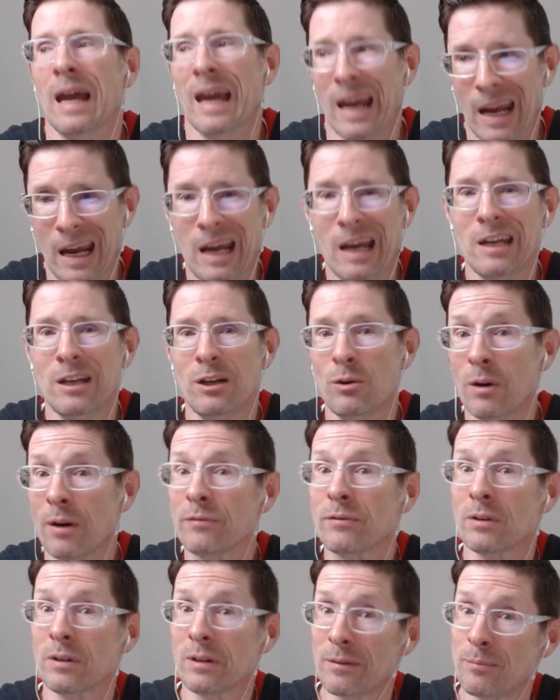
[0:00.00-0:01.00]
And you have
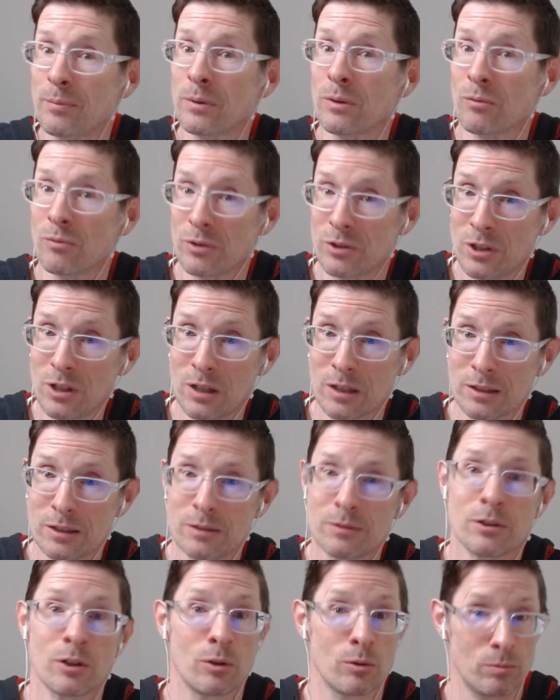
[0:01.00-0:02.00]
to live with the results.
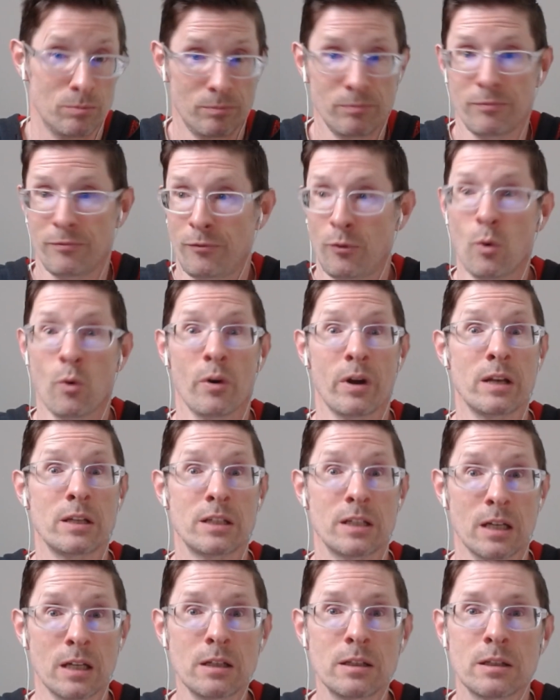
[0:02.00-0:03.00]
So, for
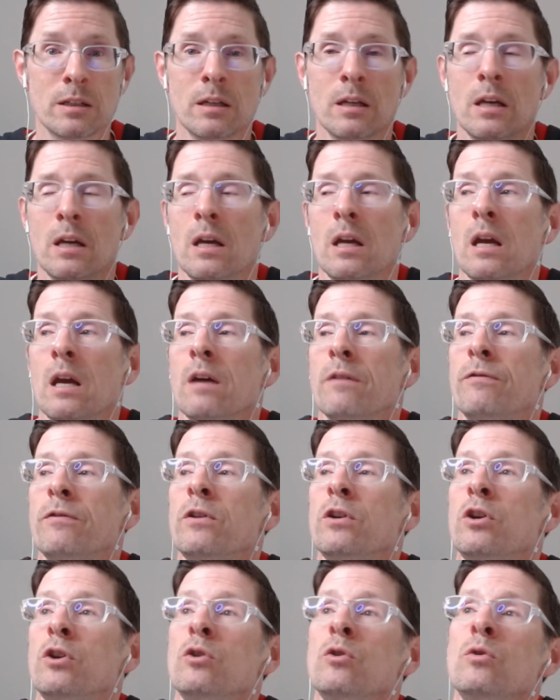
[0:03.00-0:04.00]
instance, if
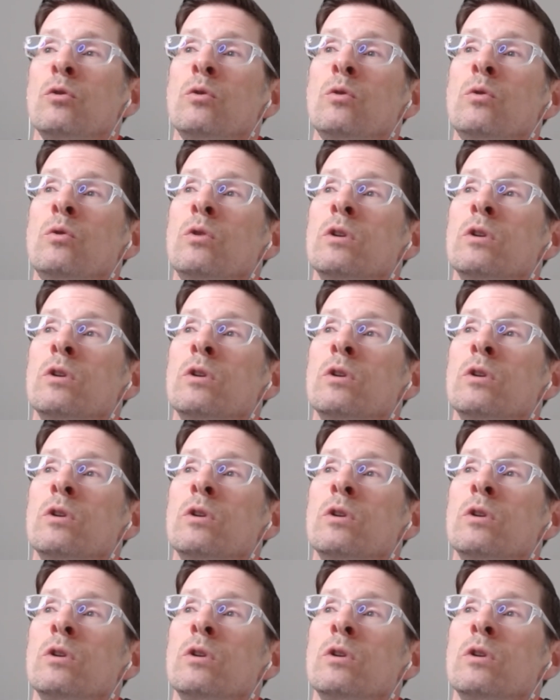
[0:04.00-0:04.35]
you